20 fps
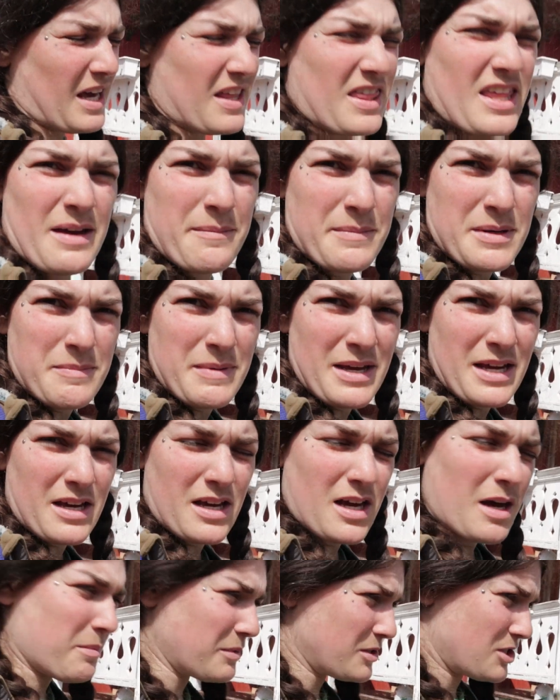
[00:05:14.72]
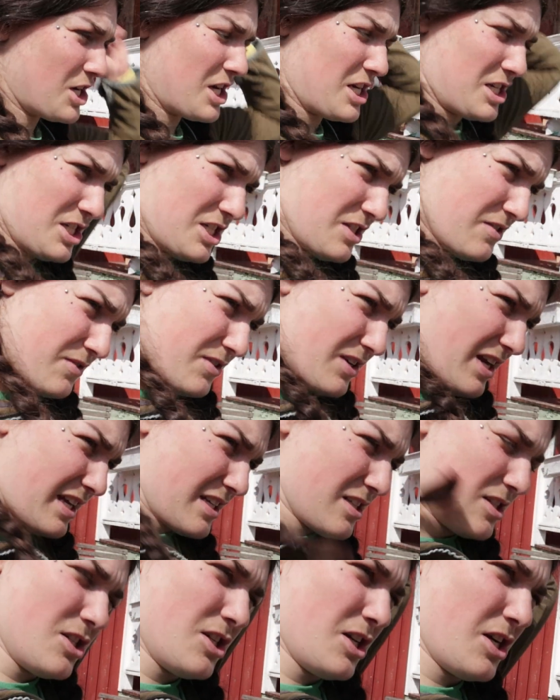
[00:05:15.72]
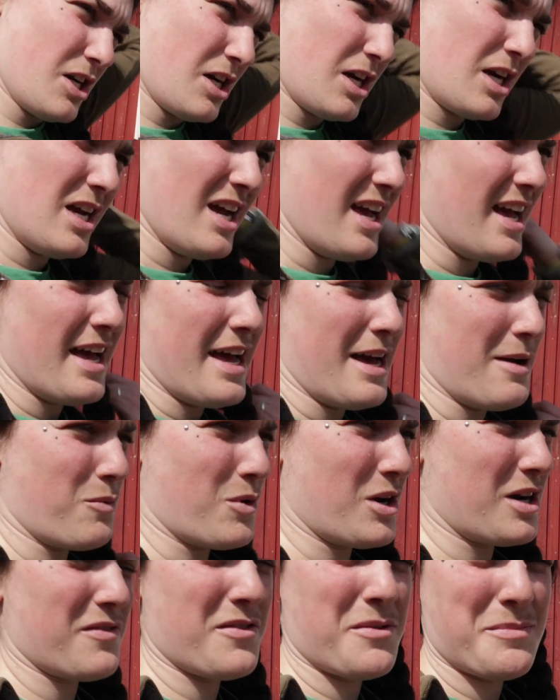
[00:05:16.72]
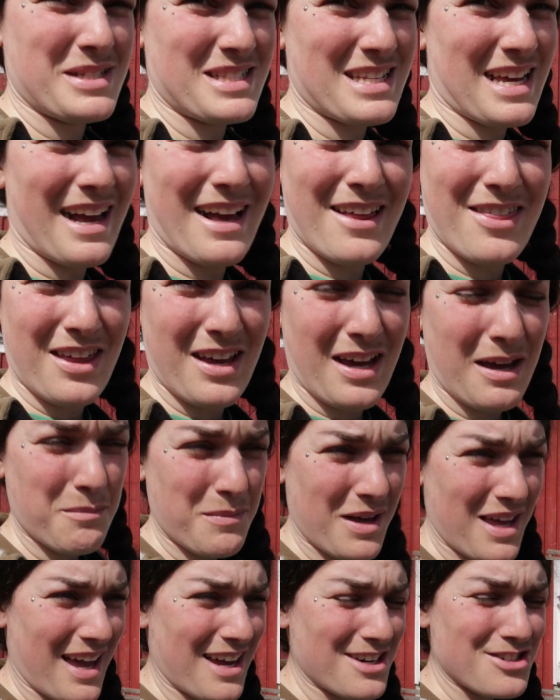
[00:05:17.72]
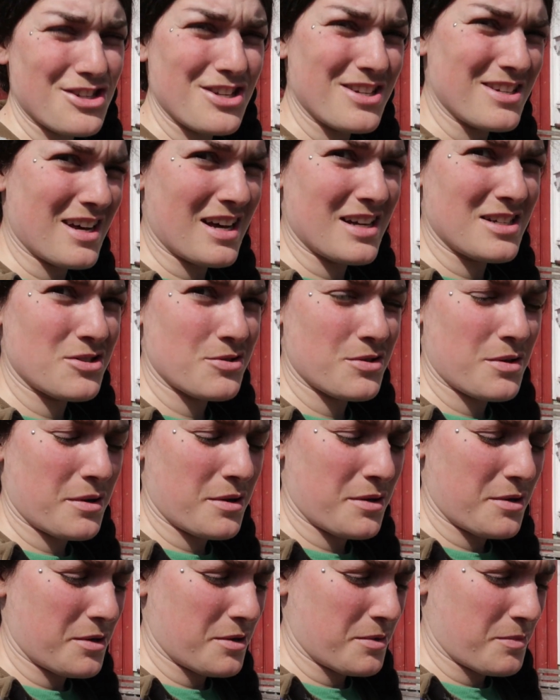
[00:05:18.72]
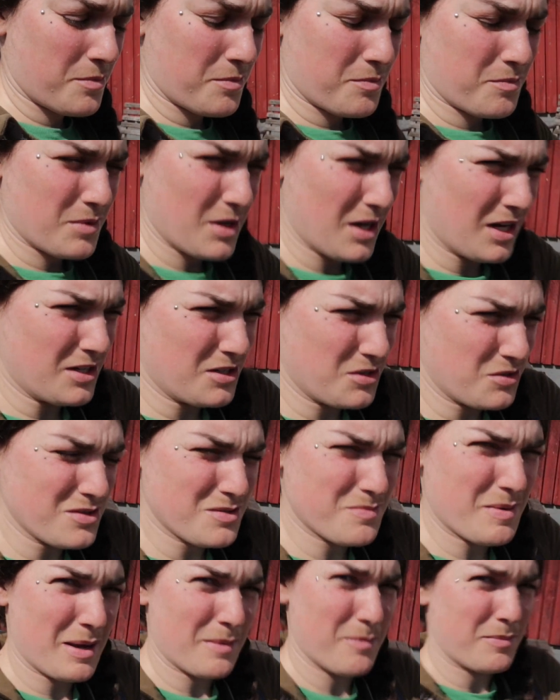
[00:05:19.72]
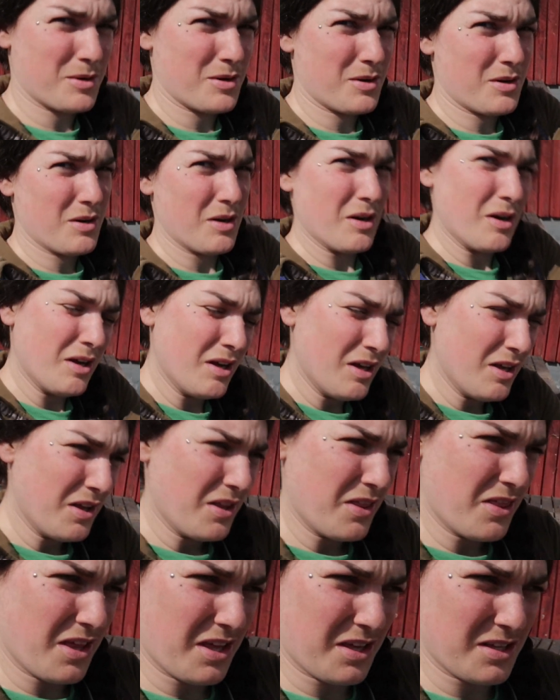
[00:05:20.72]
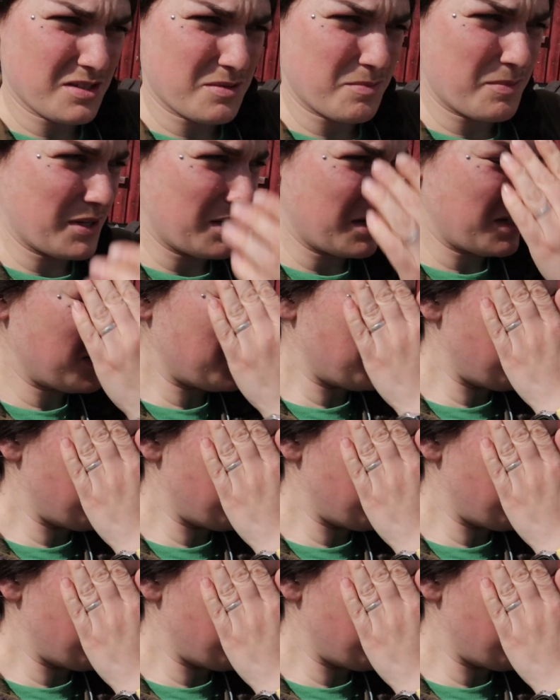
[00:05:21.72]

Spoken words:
I think I'm gonna make a couple changes for next year. One of them is I think I might actually not do the newspaper things, but